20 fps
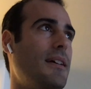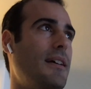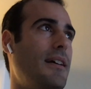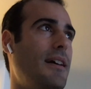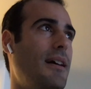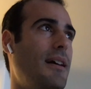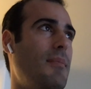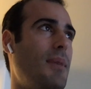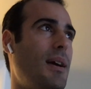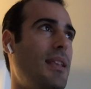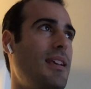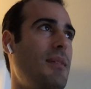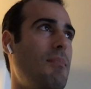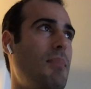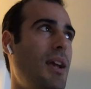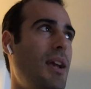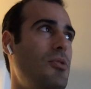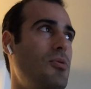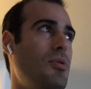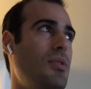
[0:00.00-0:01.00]
I
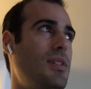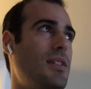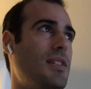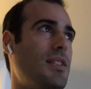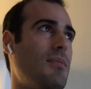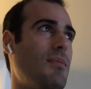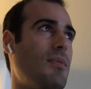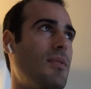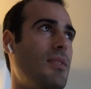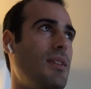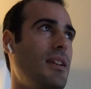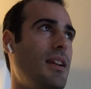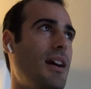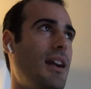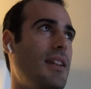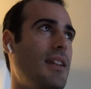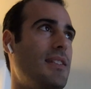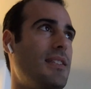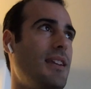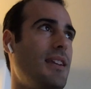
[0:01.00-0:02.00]
think patriotism for the
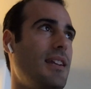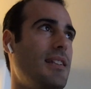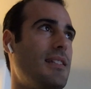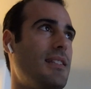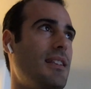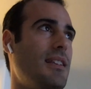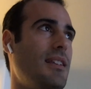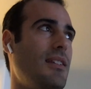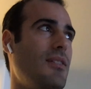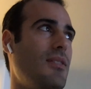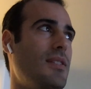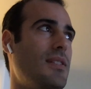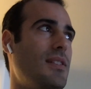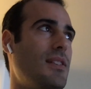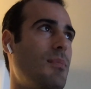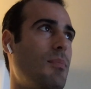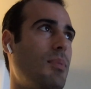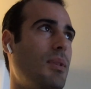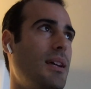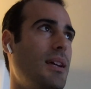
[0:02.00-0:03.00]
United States. That this
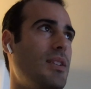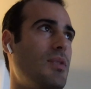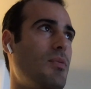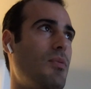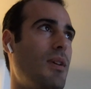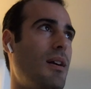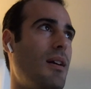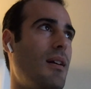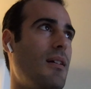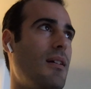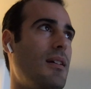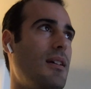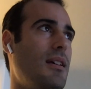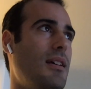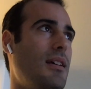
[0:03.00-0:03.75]
is a place where